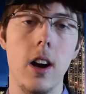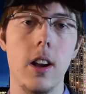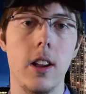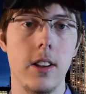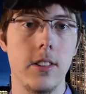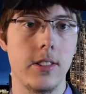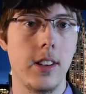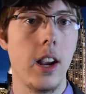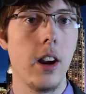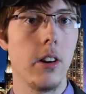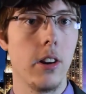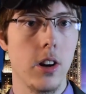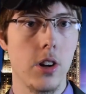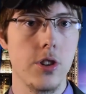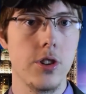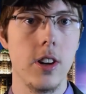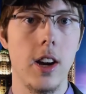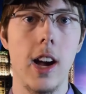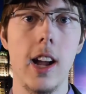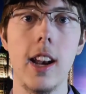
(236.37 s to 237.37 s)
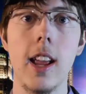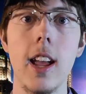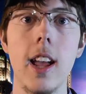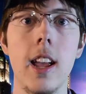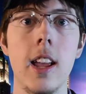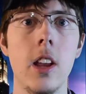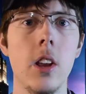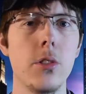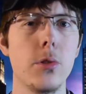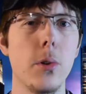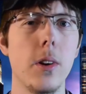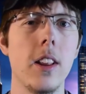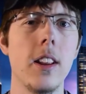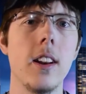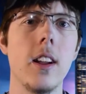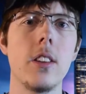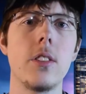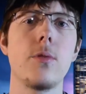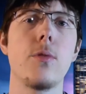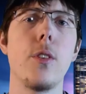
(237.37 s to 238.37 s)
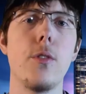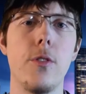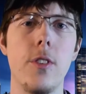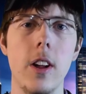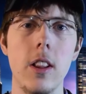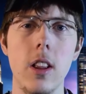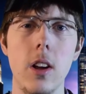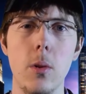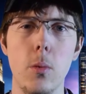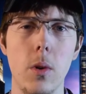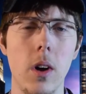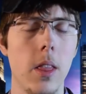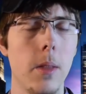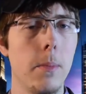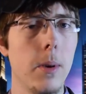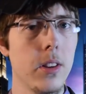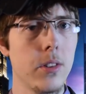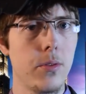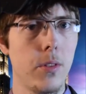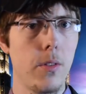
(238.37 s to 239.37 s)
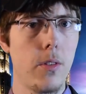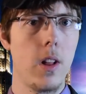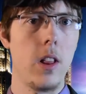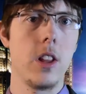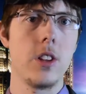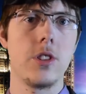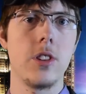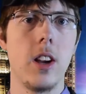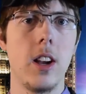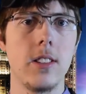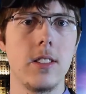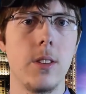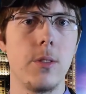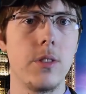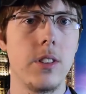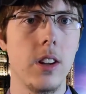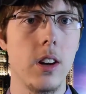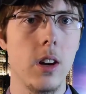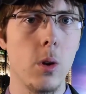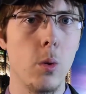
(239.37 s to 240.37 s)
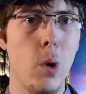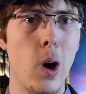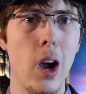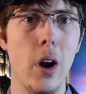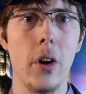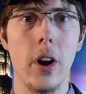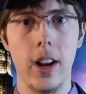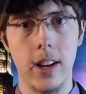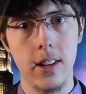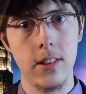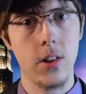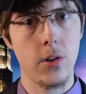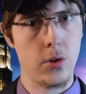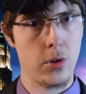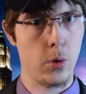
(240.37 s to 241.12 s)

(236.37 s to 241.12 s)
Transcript: his carrier shot. He also had a nice favela, one of the best favela shots I've seen in a while. I guess it's